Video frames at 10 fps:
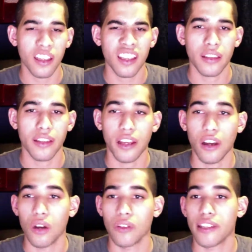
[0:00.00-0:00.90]

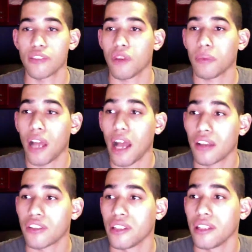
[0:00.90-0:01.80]
yeah, they disrupt the
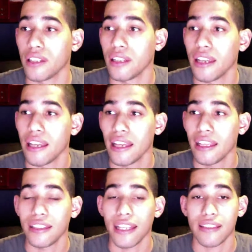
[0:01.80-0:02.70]
auction,
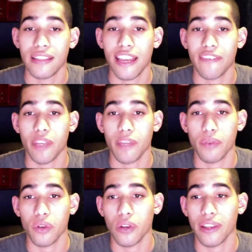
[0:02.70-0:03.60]
they save
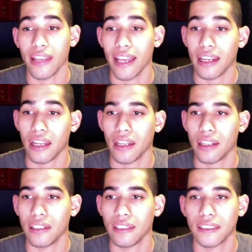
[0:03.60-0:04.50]
people, and then
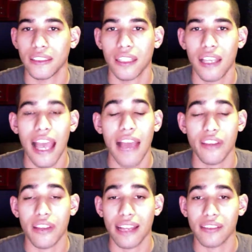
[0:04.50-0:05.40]
after
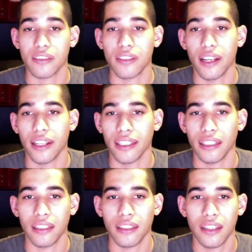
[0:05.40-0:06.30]
that's done,
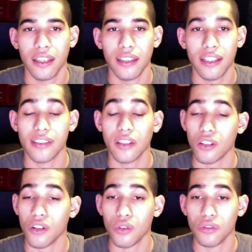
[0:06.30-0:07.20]
they still don't
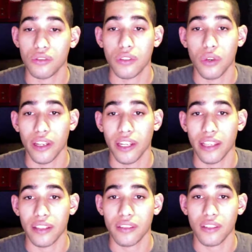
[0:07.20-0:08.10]
know who's doing
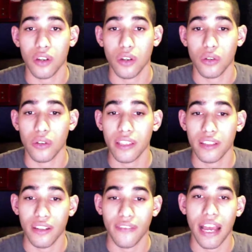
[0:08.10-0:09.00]
it. So he's
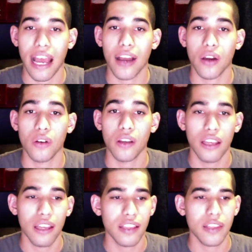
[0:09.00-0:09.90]
gonna vow
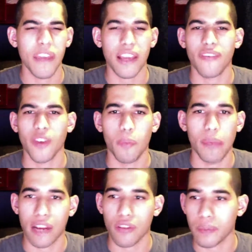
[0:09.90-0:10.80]
to make him feel
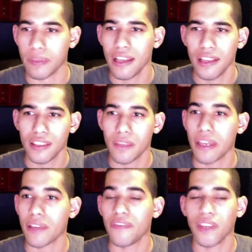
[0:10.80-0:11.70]
bankrupt, to make
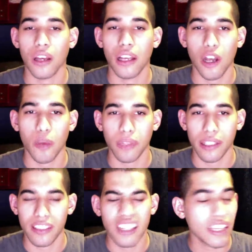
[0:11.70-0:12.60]
him feel
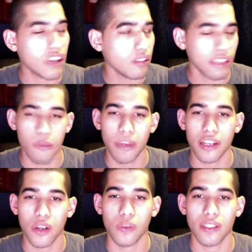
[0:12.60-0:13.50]
helpless, because he called everybody
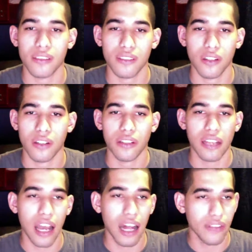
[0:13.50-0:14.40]
no one. So
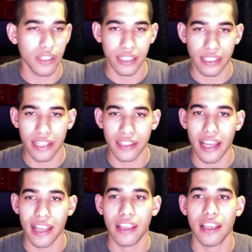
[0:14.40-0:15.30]
Oliver didn't like that.